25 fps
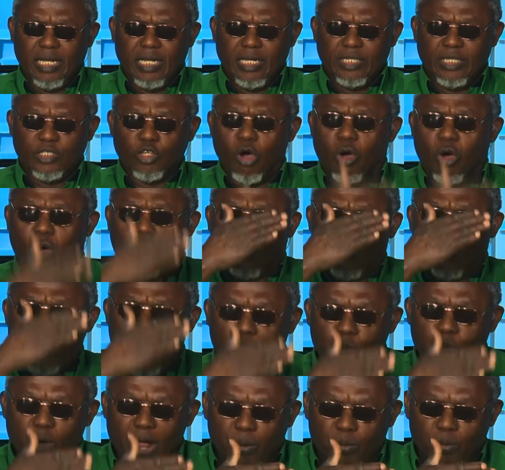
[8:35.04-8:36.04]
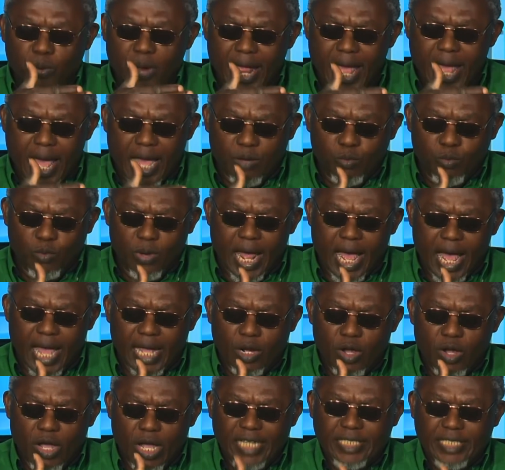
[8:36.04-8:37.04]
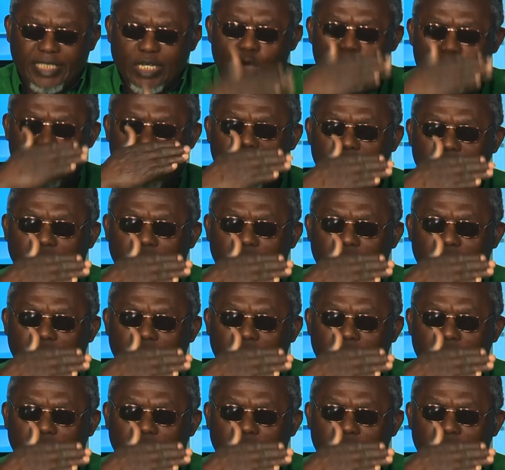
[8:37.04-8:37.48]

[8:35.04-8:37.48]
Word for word: So we, we, we, are, we are into